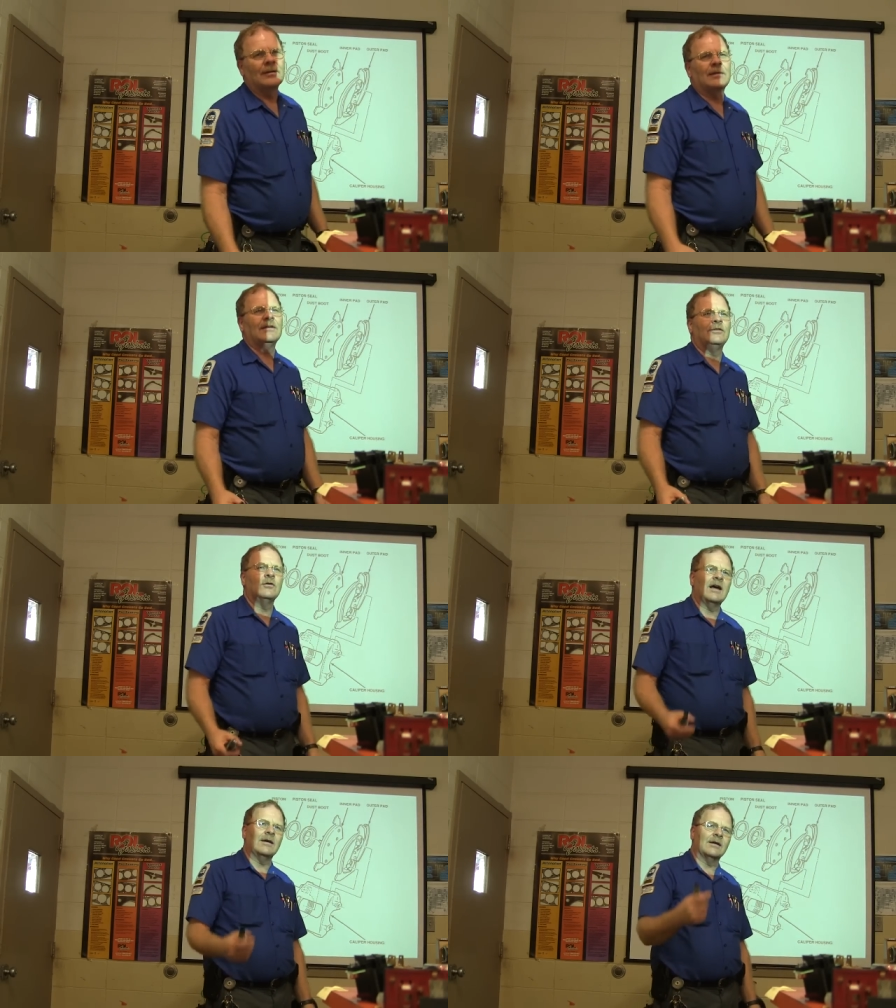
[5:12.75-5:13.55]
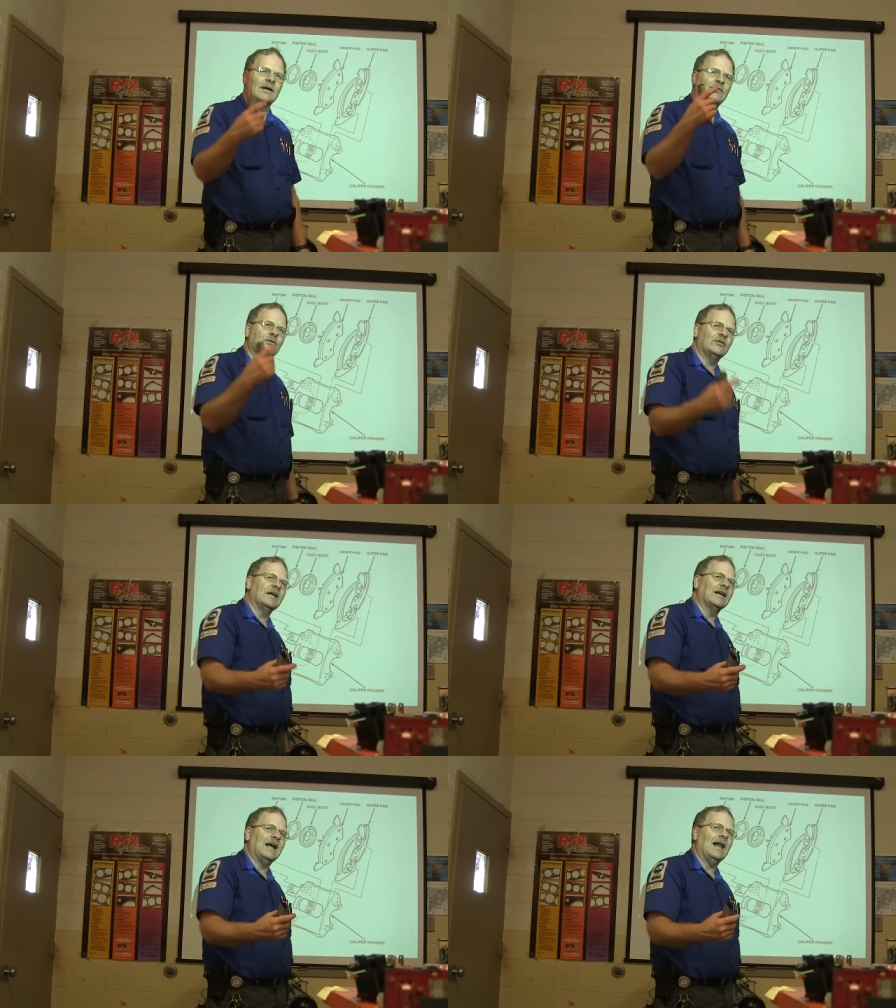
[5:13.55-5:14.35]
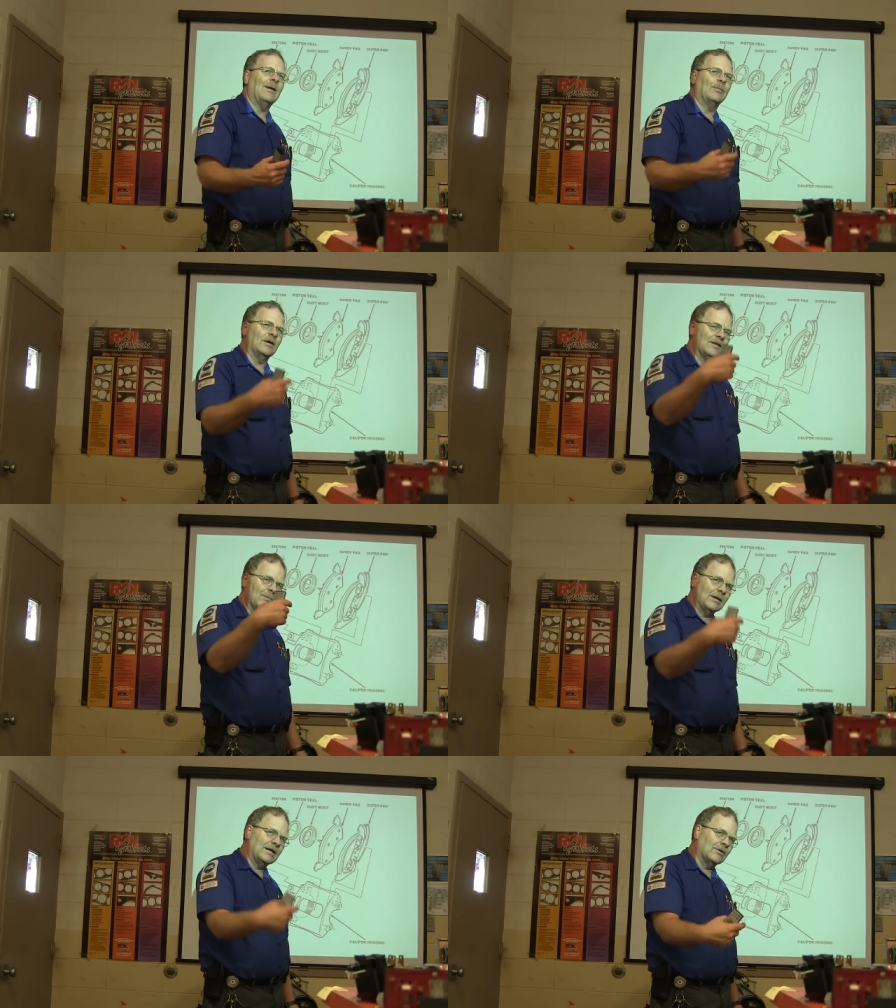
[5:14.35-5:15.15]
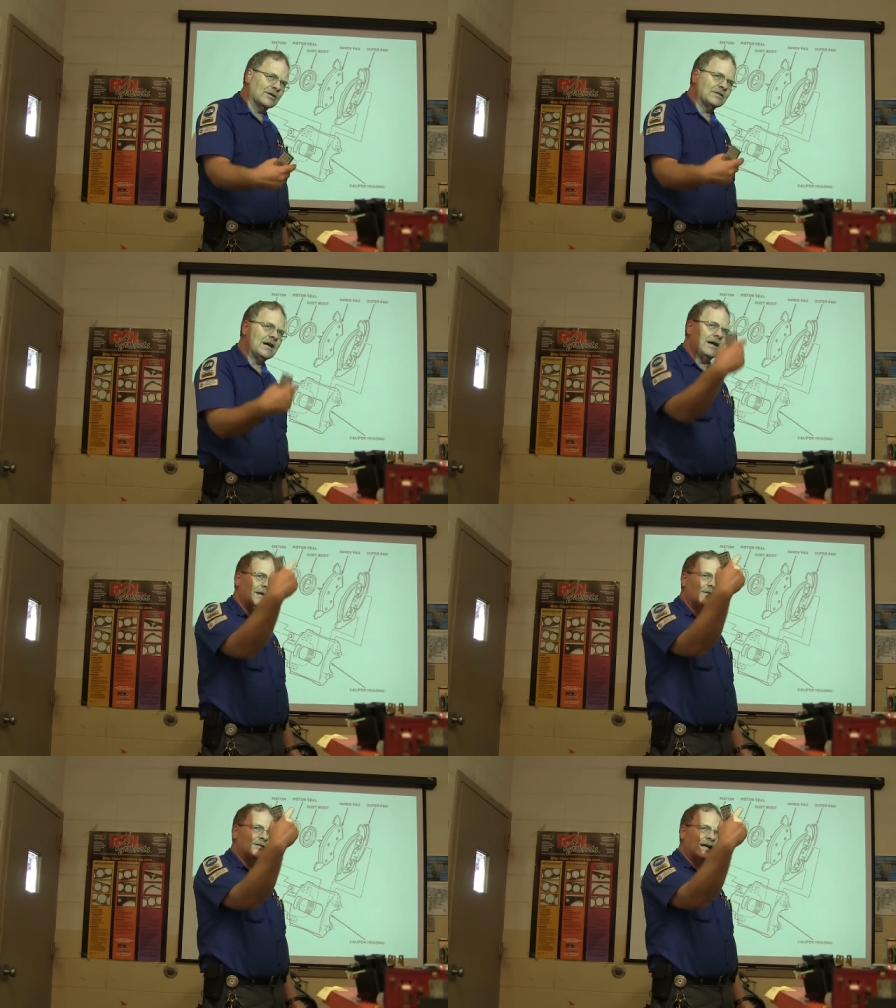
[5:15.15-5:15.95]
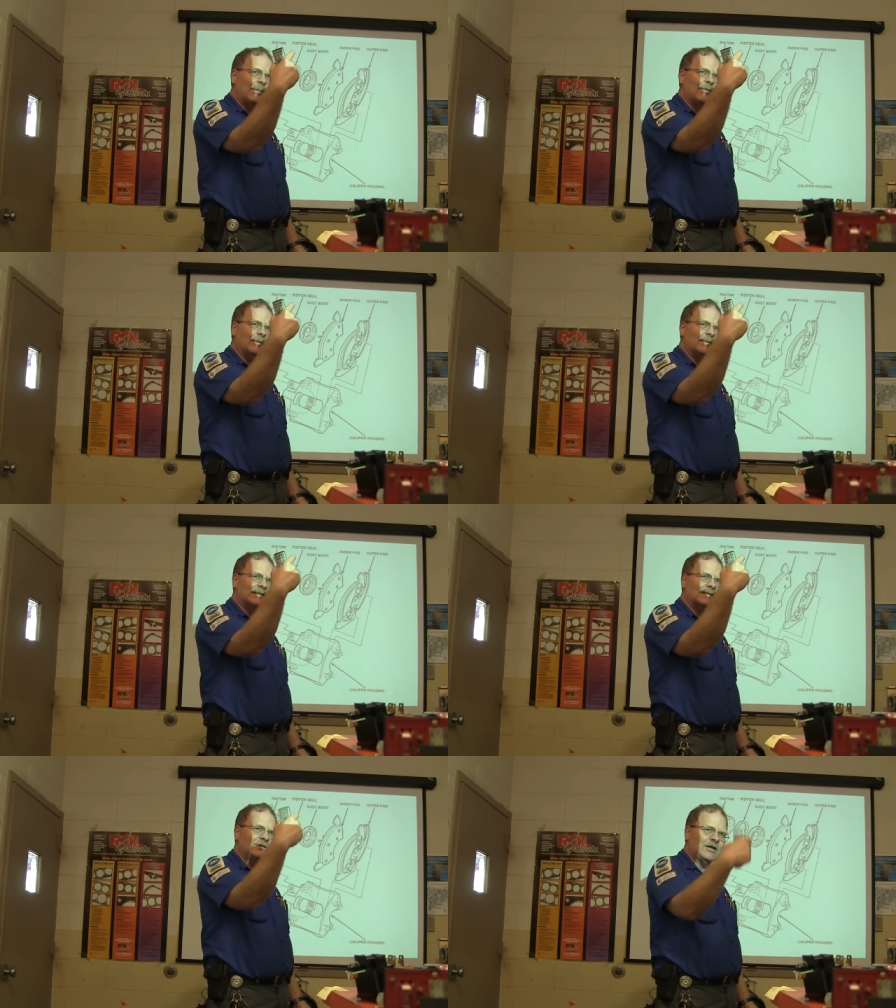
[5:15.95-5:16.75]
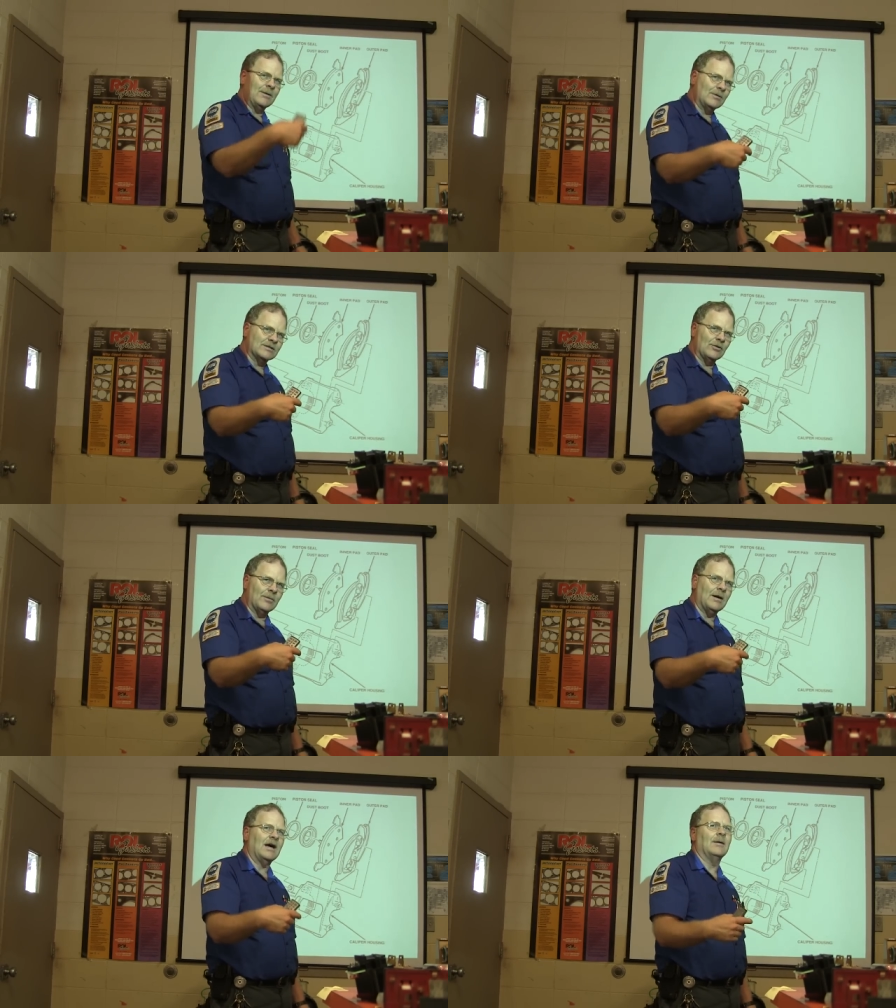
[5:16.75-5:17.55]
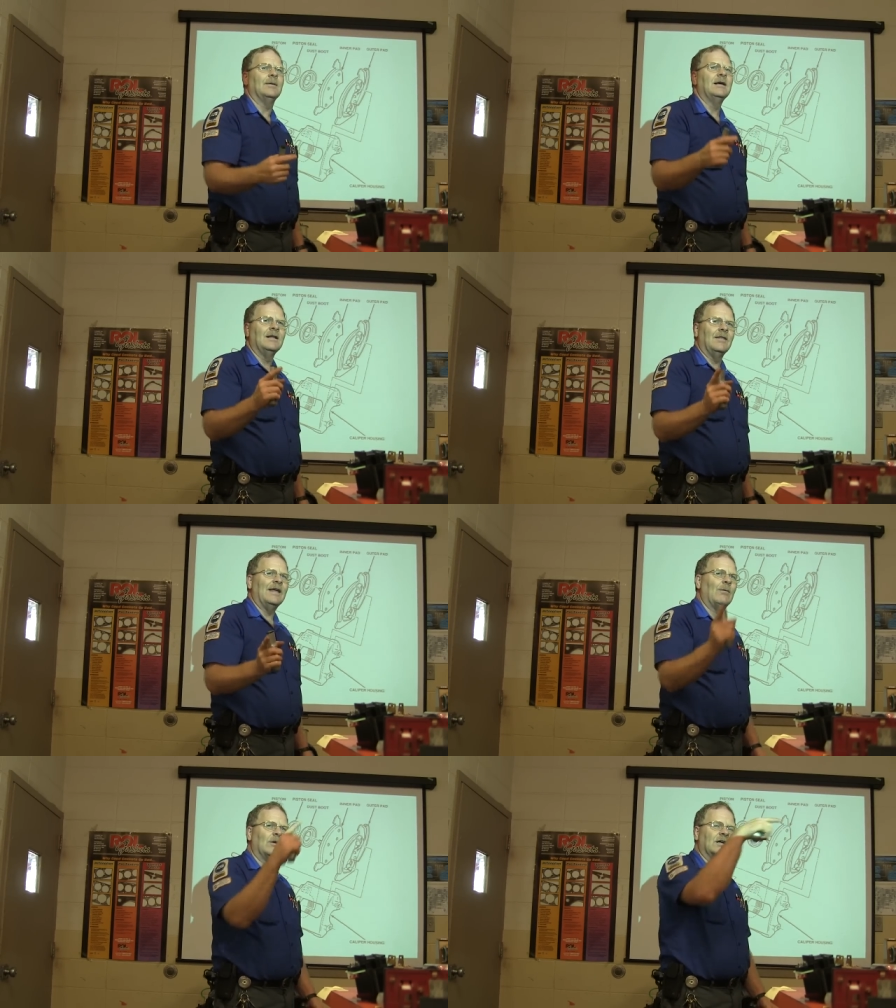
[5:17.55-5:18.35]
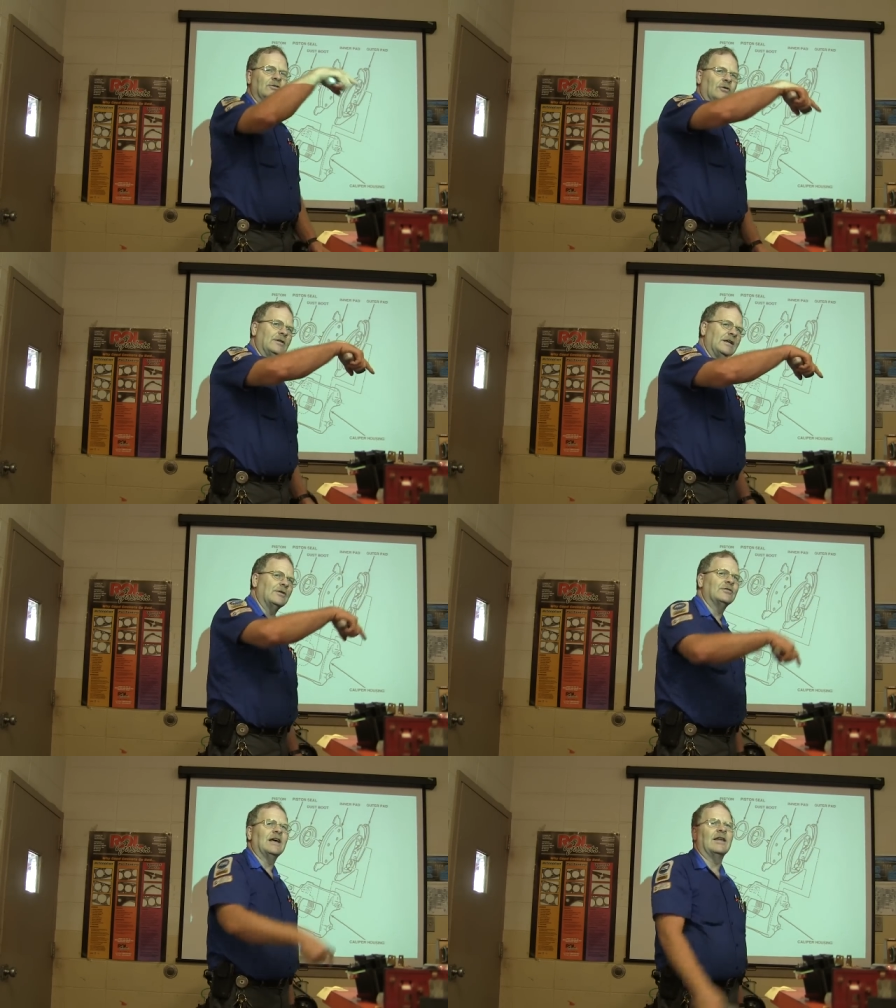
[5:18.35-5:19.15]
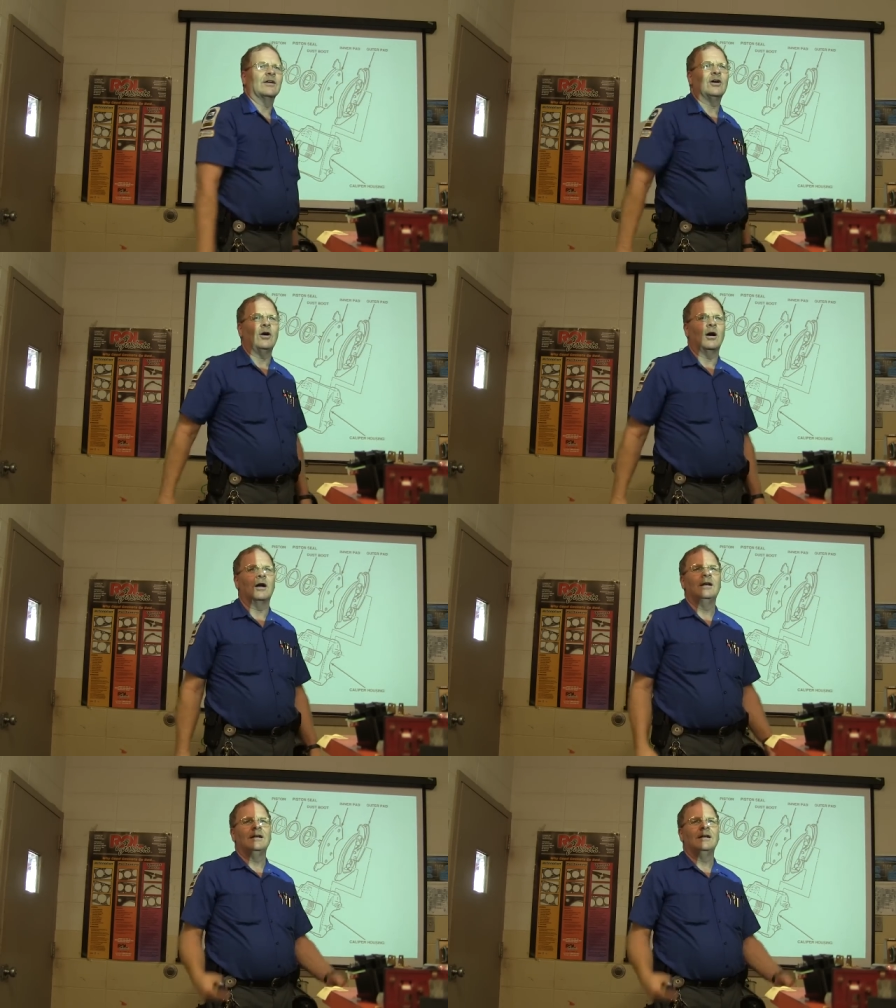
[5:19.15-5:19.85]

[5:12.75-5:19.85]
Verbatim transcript: But if you got a, if you see a caliper and the bleeder is not at the top of the piston chamber, it's on the bottom, that one goes on the other side of the car.